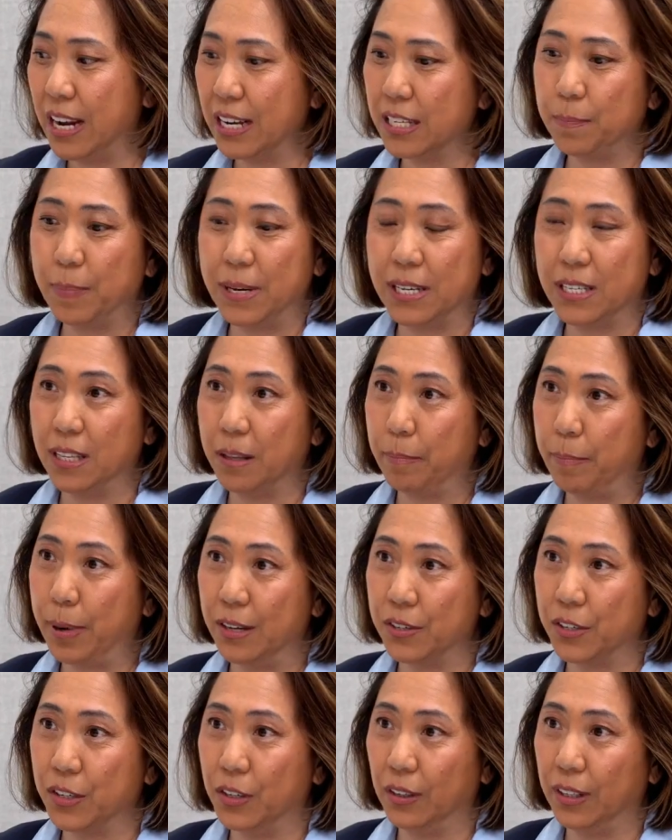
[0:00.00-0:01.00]
next piece of the
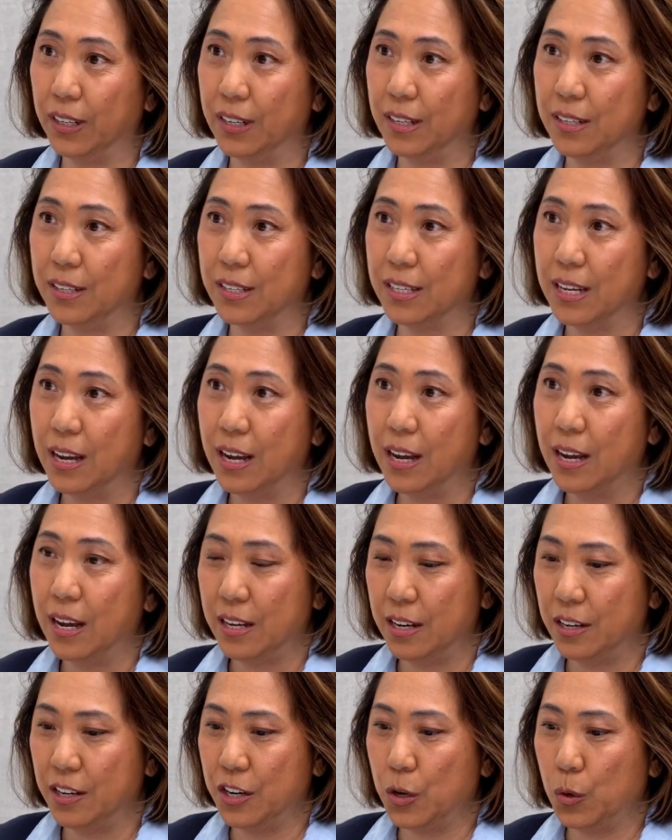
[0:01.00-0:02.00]
puzzle is,
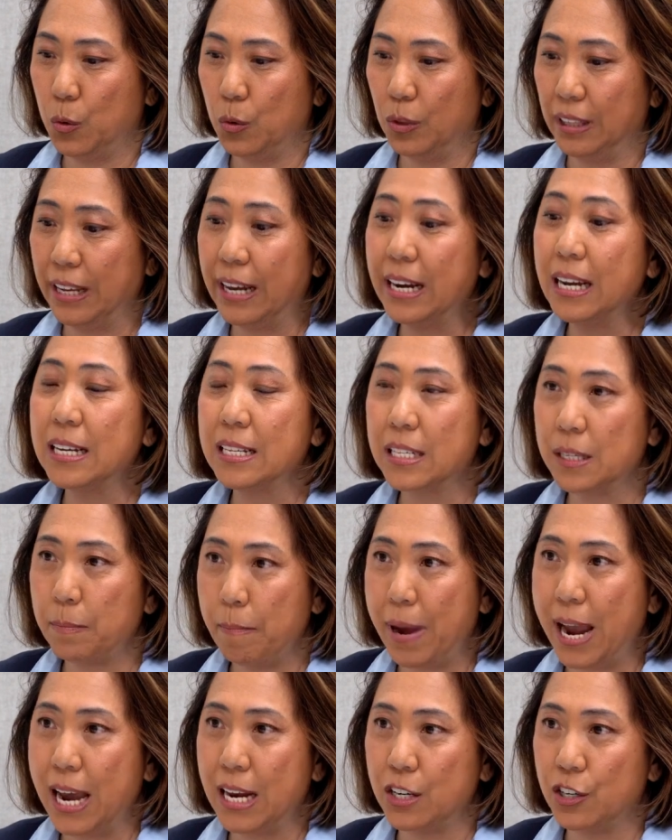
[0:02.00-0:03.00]
letting us
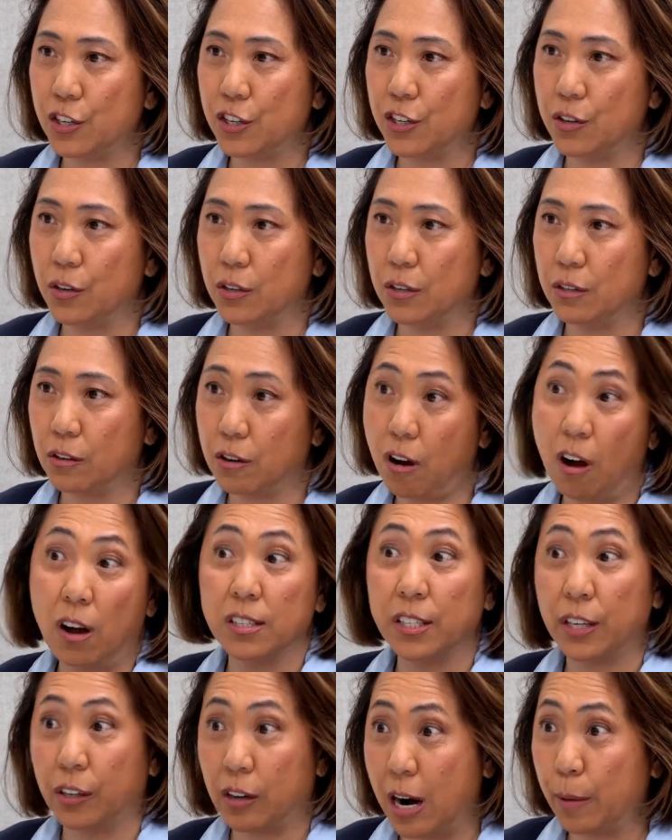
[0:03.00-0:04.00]
manage your
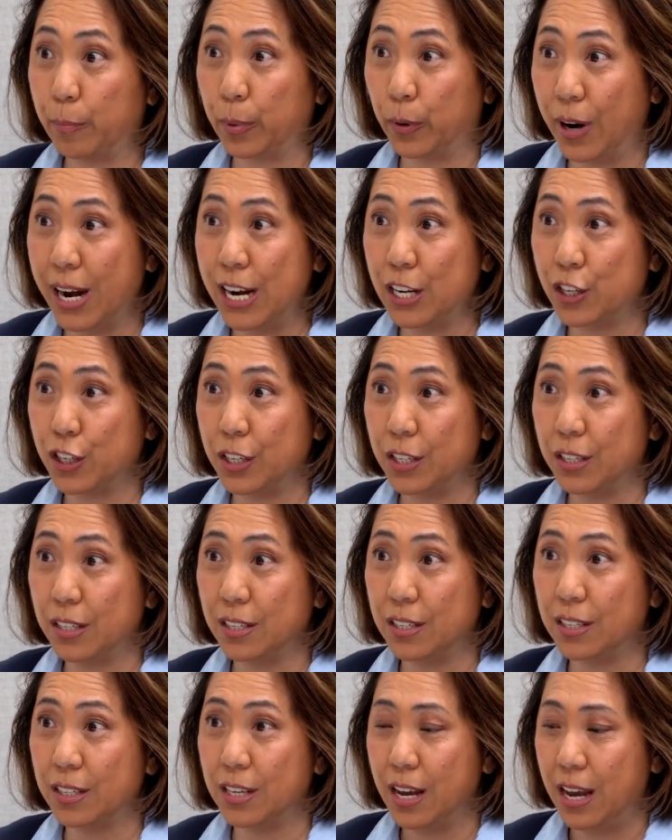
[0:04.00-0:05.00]
call center
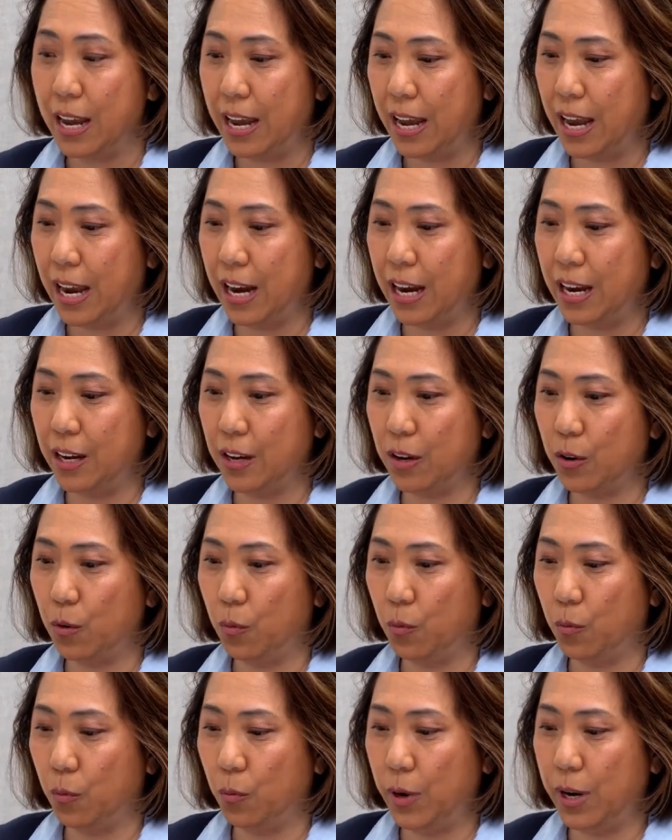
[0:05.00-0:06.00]
operations. And
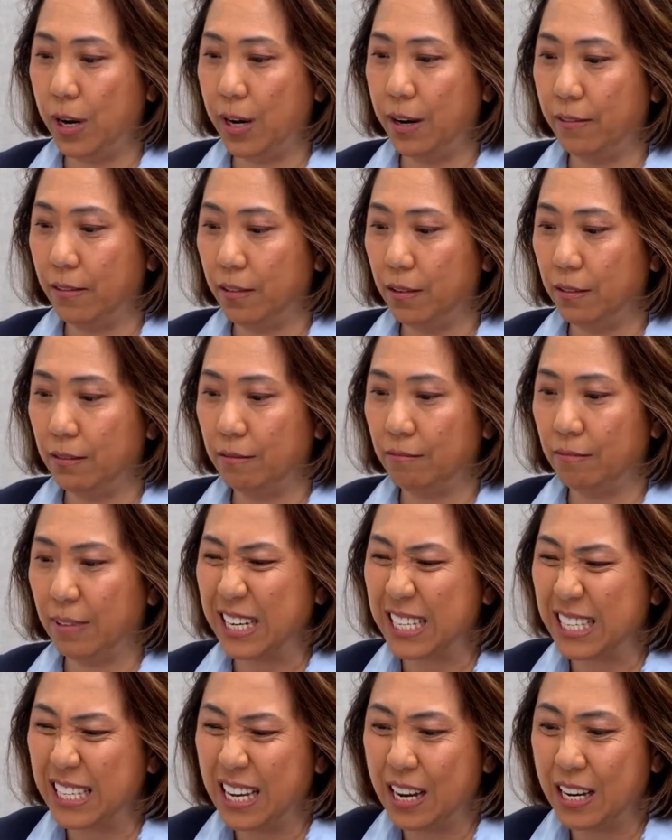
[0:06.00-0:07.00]
we,
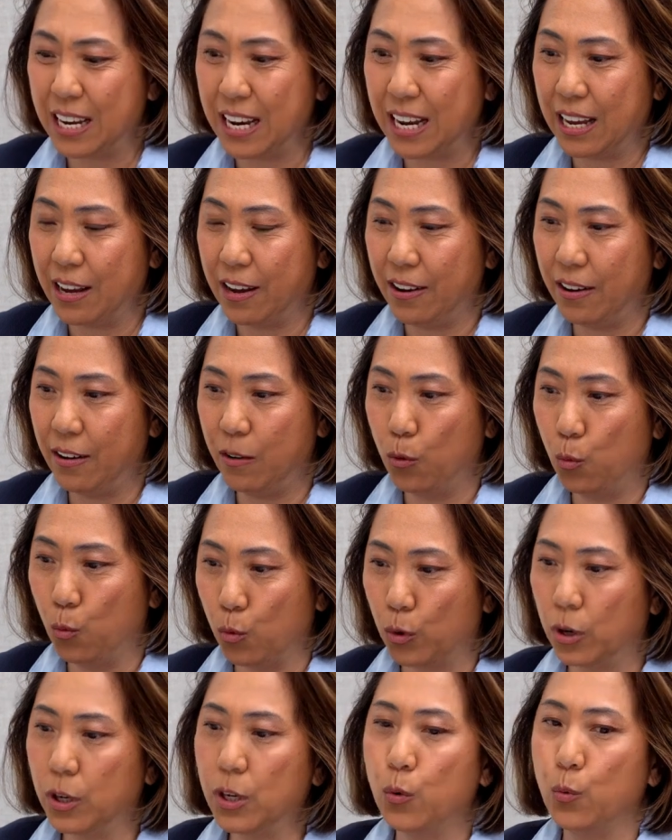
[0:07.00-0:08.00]
like I said,
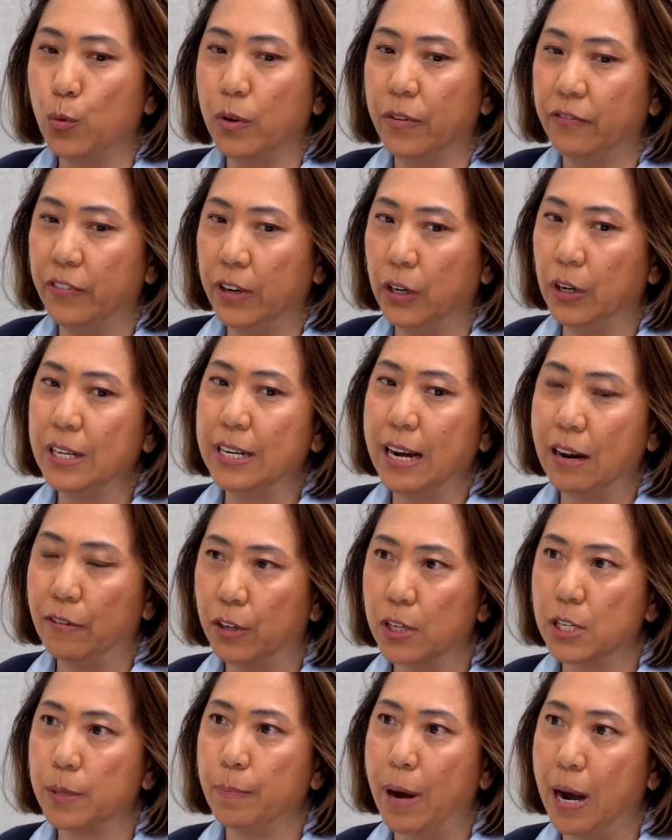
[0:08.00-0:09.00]
work with very
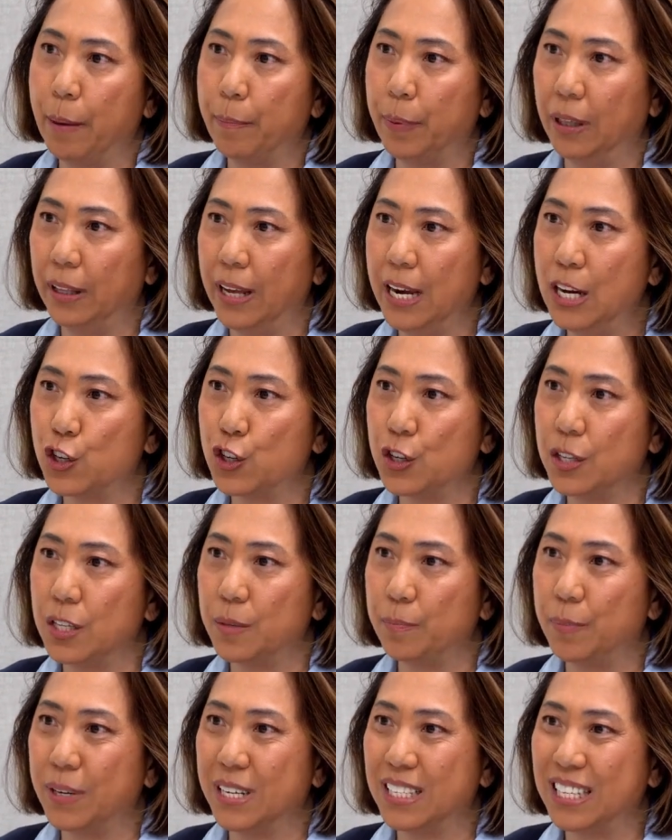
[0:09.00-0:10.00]
diverse
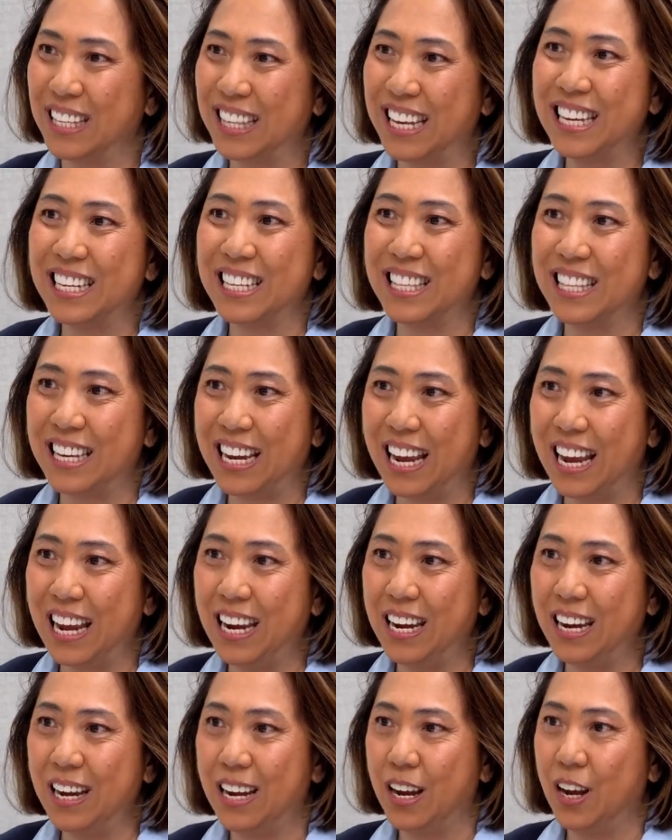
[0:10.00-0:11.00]
populations because at the end of the
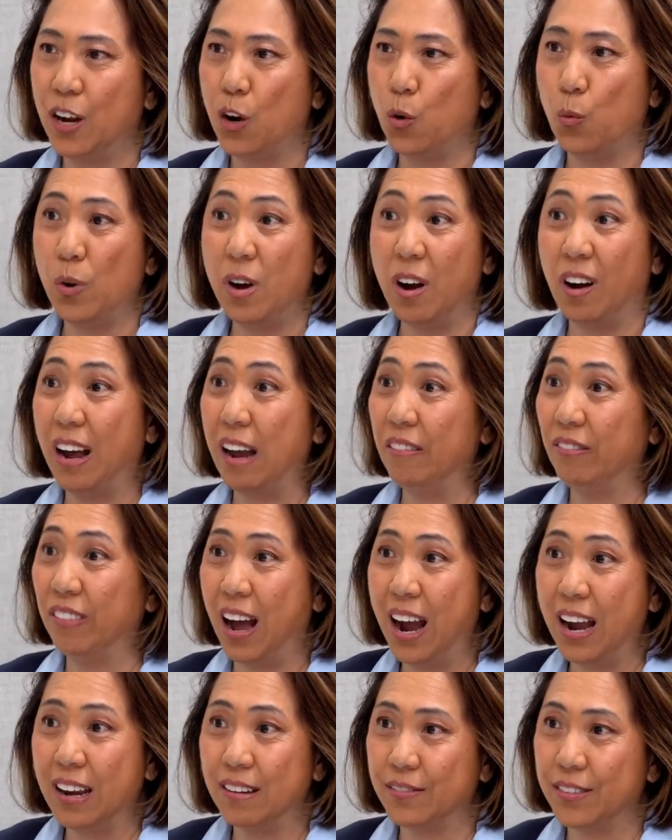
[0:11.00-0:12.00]
day, we all have
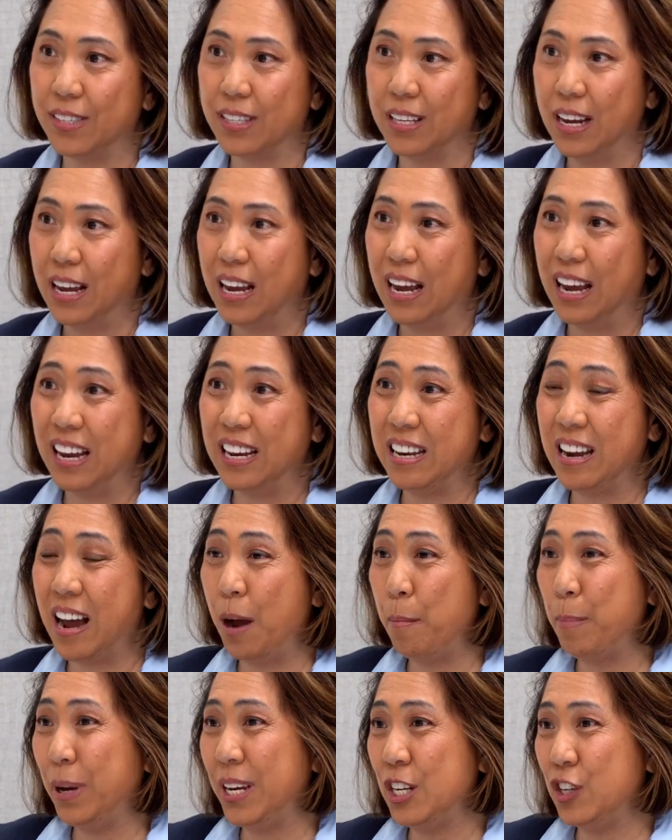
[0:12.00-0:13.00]
lives. And
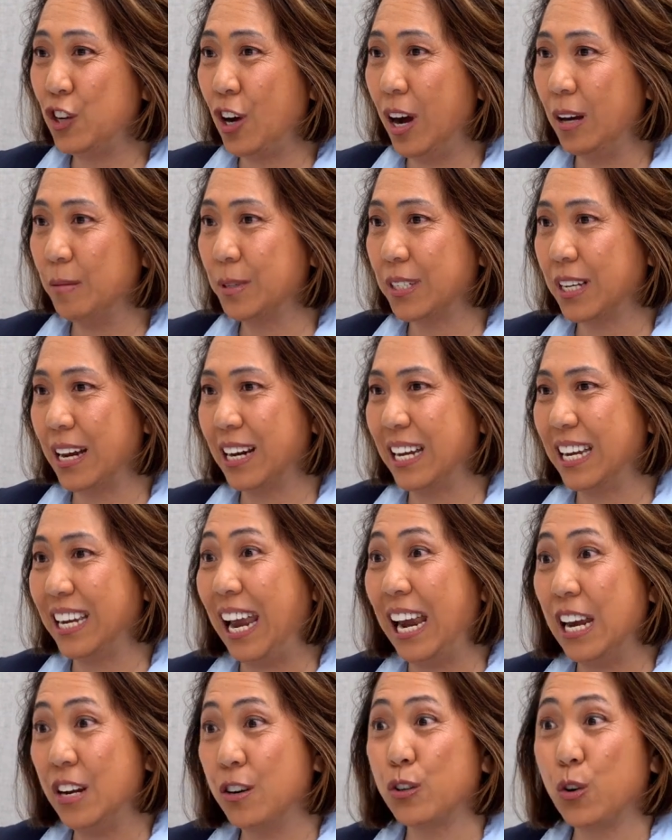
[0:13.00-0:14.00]
not many jobs kind of
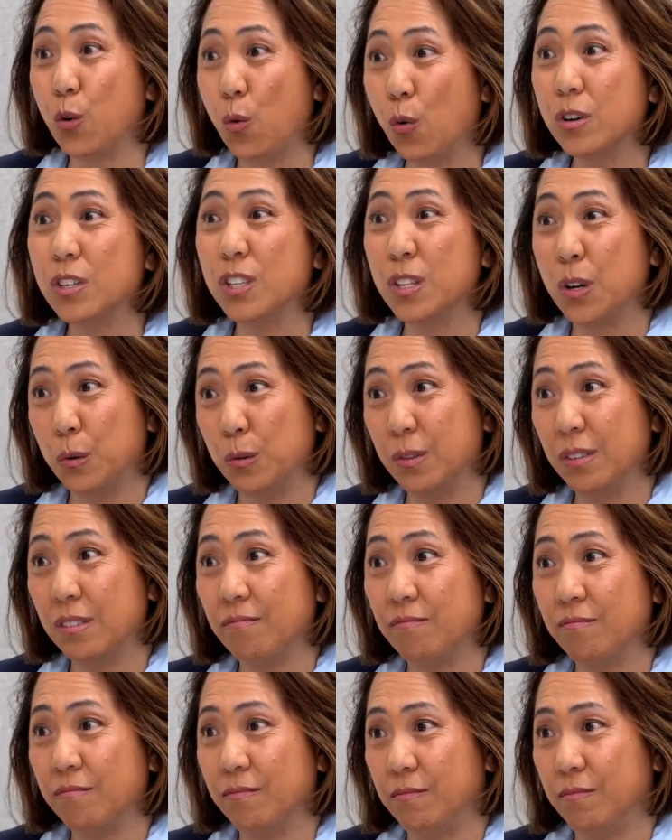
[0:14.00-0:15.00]
cater towards those